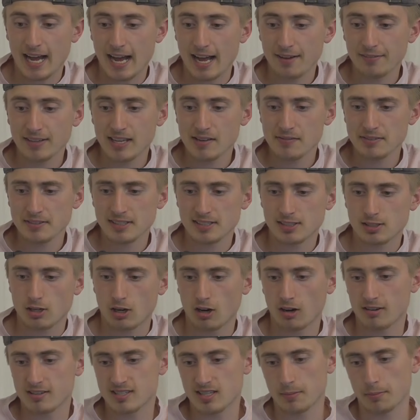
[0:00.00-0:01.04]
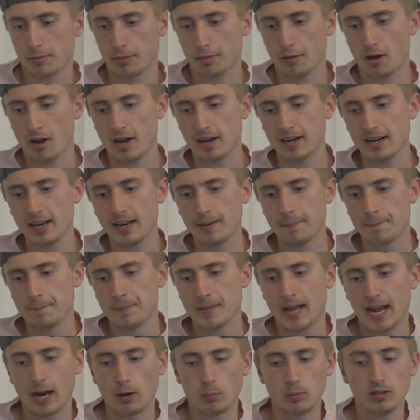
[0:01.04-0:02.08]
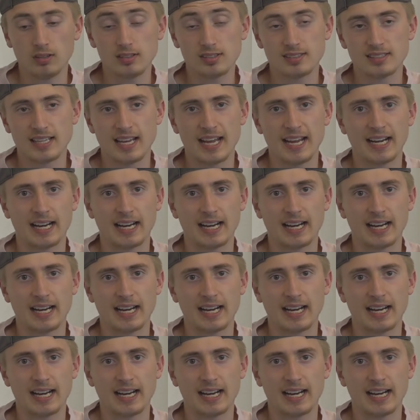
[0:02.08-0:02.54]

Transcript: I've given this card some thought. I will say,